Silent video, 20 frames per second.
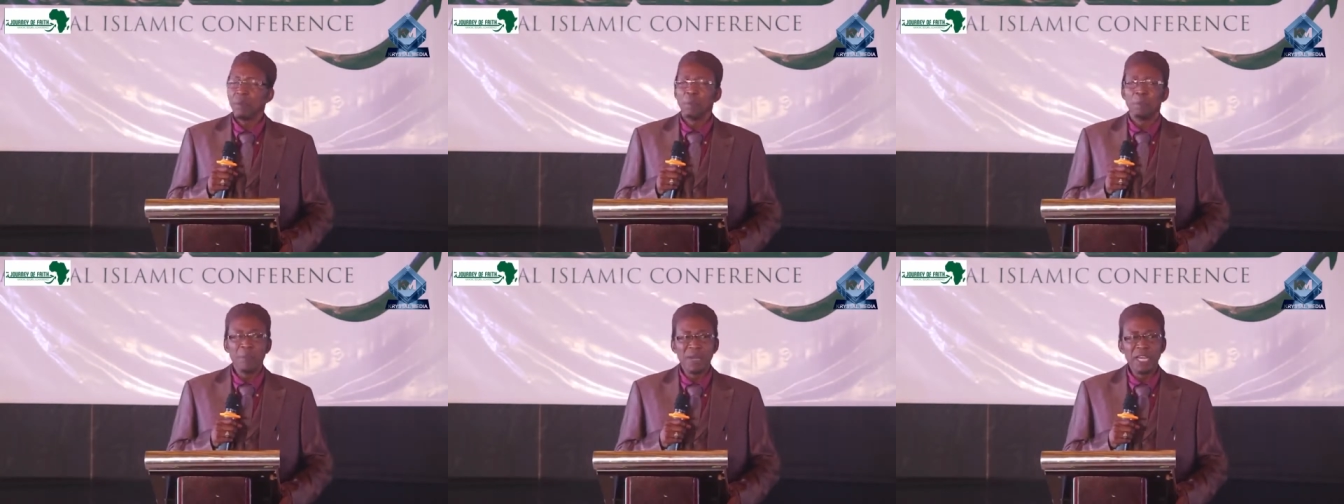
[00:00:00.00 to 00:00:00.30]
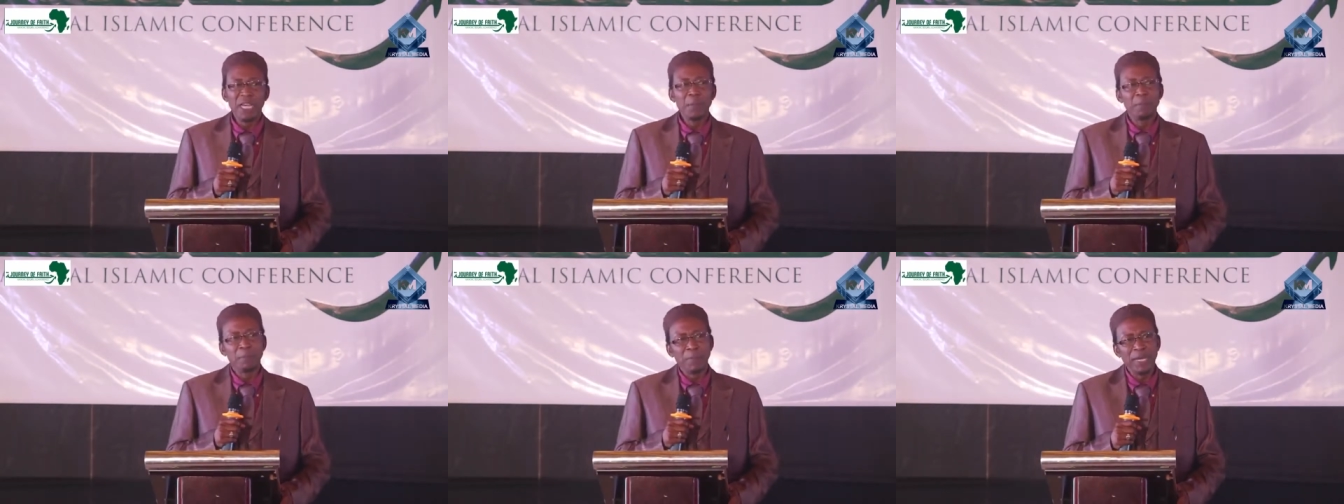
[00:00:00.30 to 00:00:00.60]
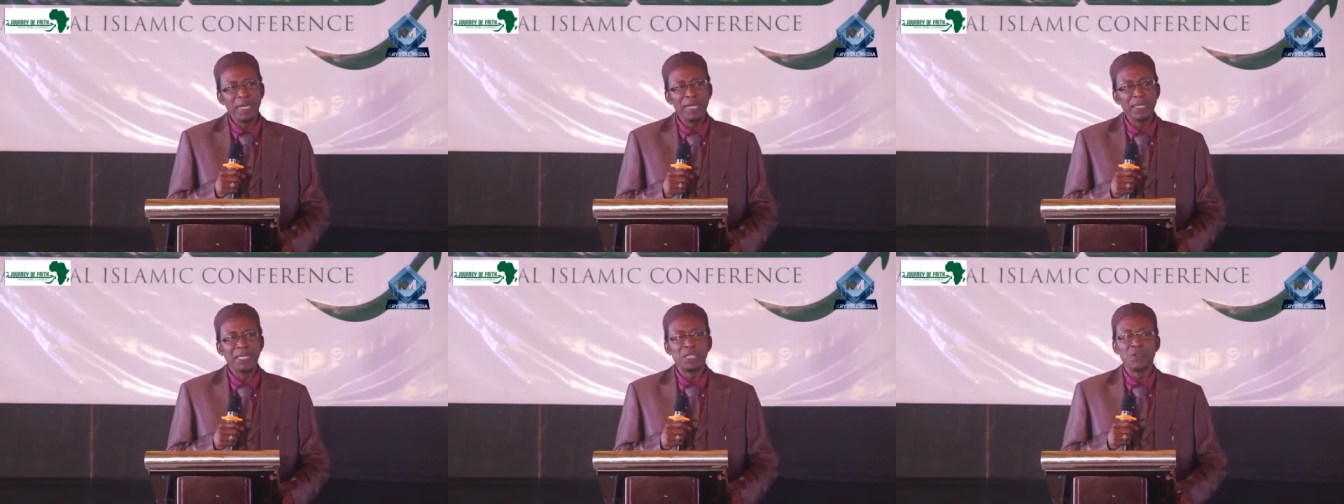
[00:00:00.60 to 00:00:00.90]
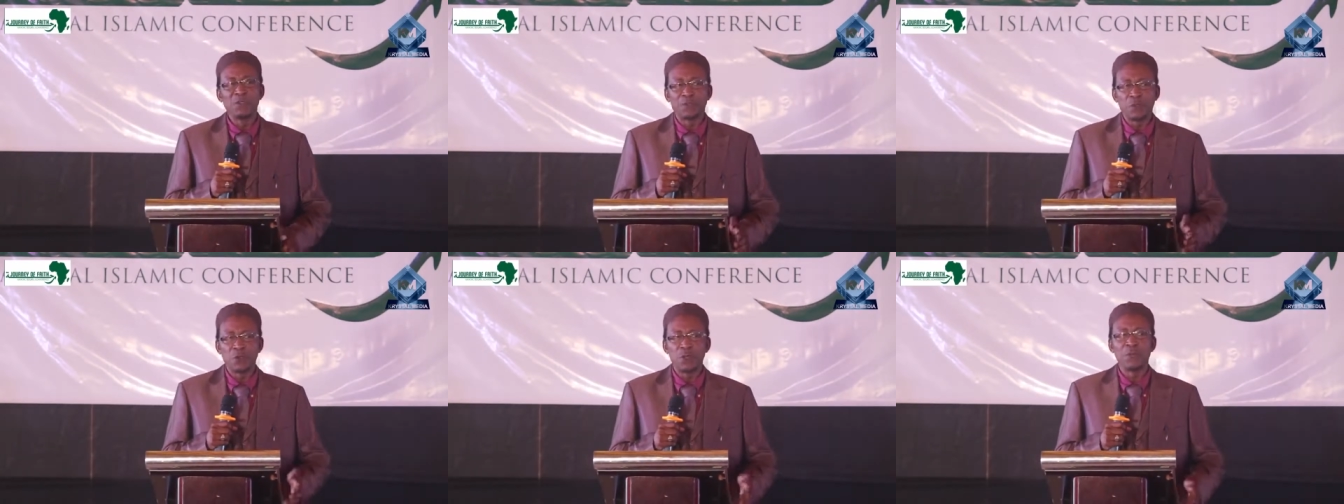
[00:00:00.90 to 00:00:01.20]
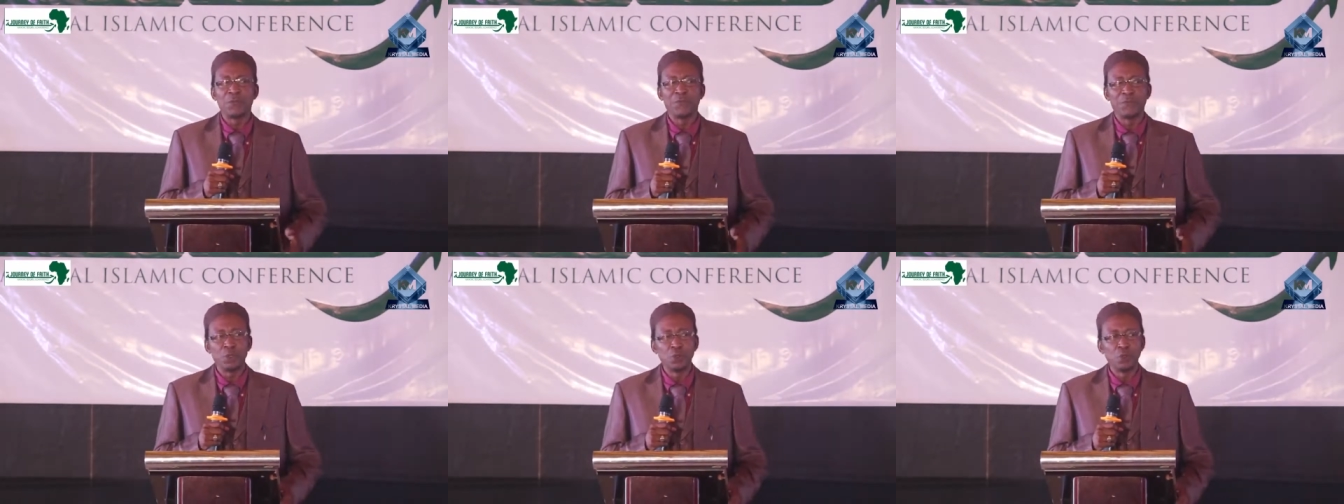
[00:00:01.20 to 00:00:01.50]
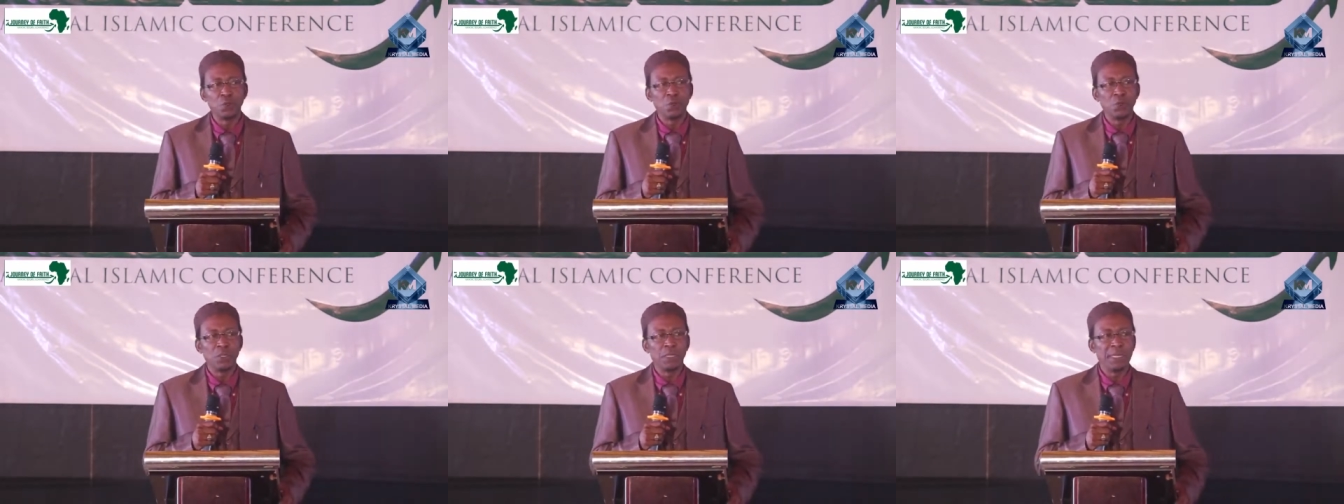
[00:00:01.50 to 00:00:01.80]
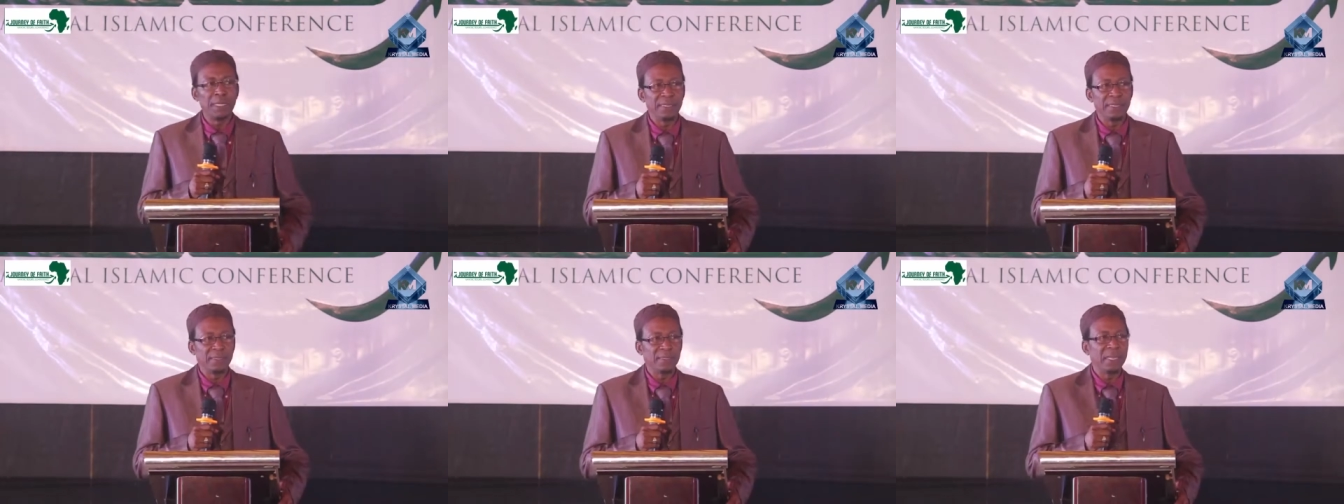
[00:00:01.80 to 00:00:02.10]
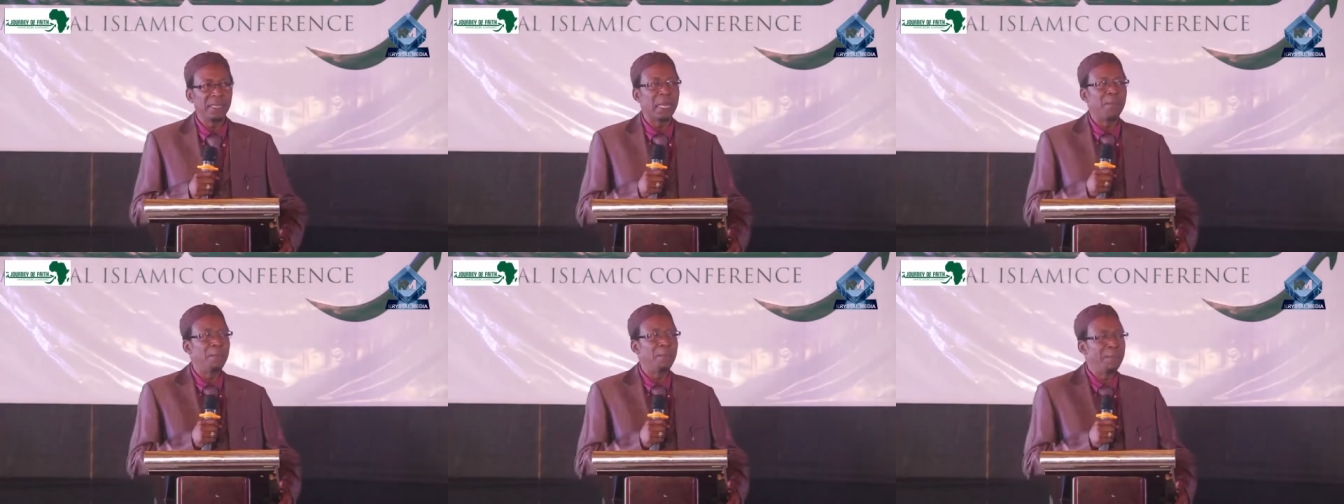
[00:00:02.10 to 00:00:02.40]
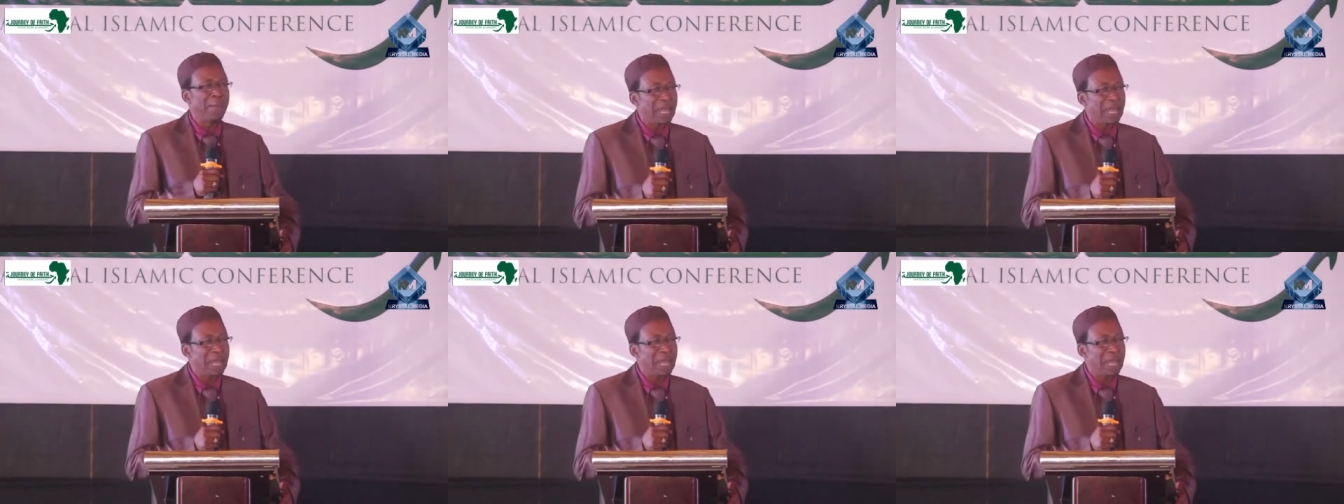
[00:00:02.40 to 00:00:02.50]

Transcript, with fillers: Me being in front of you is a